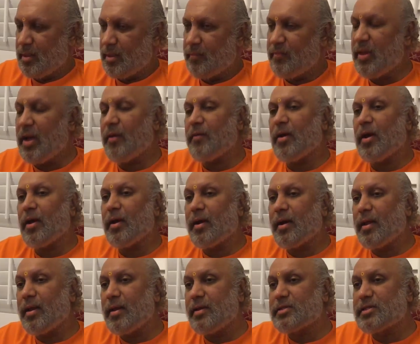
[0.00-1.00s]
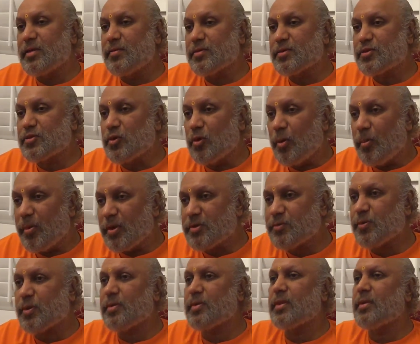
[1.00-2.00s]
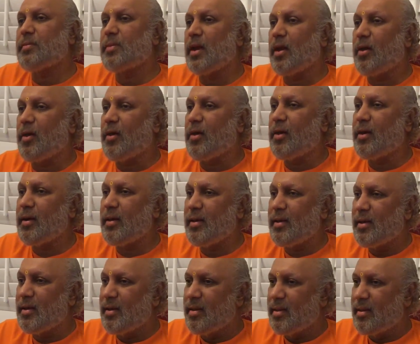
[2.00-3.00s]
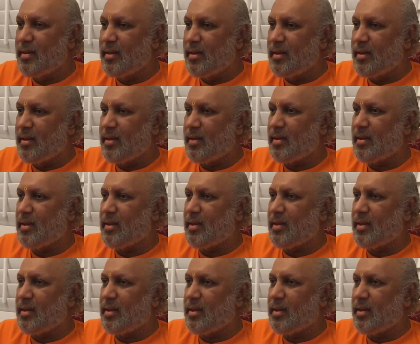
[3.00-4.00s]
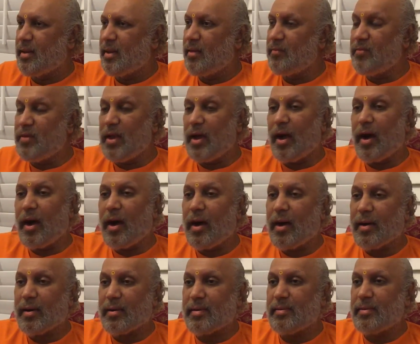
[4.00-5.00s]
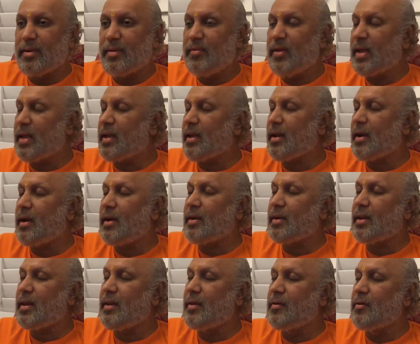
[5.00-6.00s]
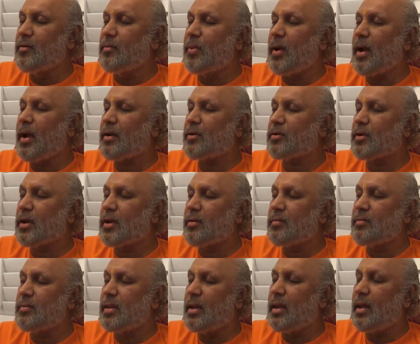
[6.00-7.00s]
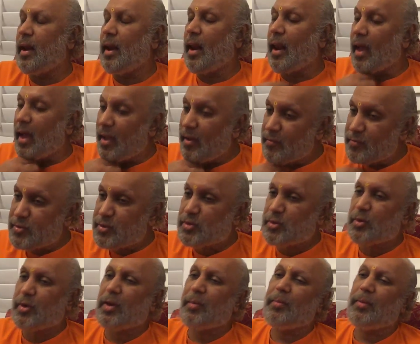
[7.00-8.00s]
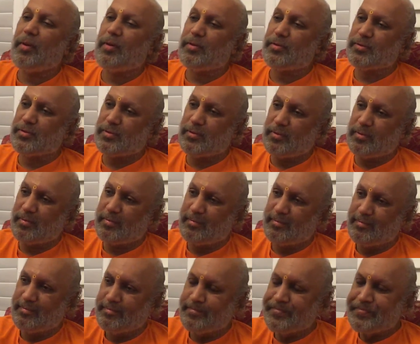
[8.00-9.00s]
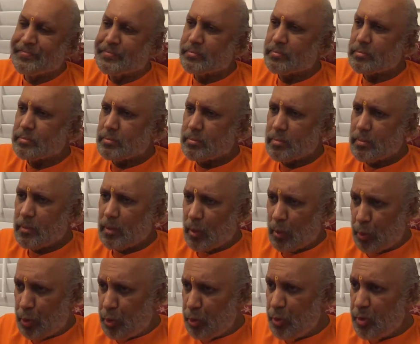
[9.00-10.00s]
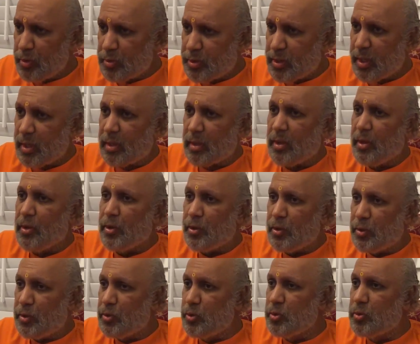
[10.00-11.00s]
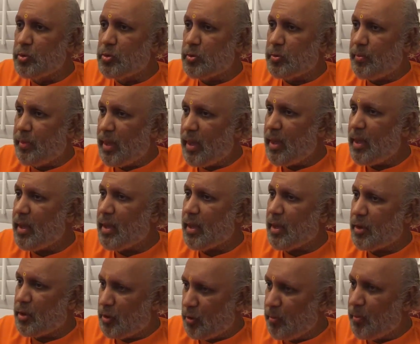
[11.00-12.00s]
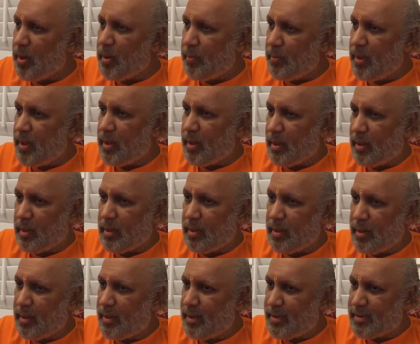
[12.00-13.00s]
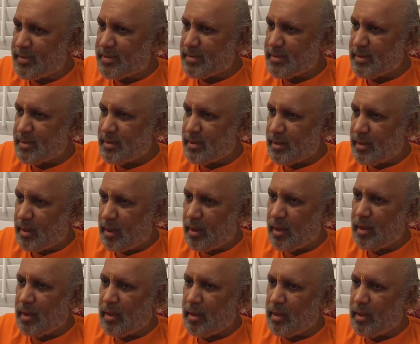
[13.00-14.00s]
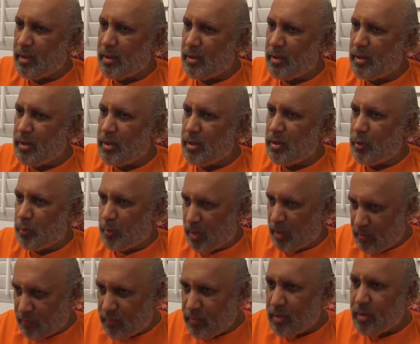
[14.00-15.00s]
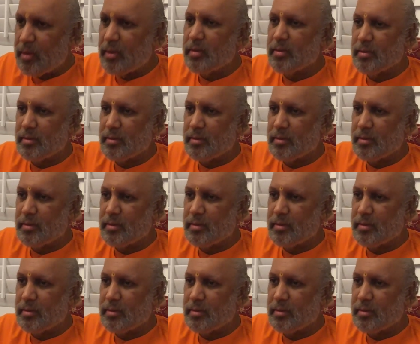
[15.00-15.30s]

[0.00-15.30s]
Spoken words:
We have already received so much from the Lord, and we cannot give back to Him lives to come also. Do you think you being a human being is your effort?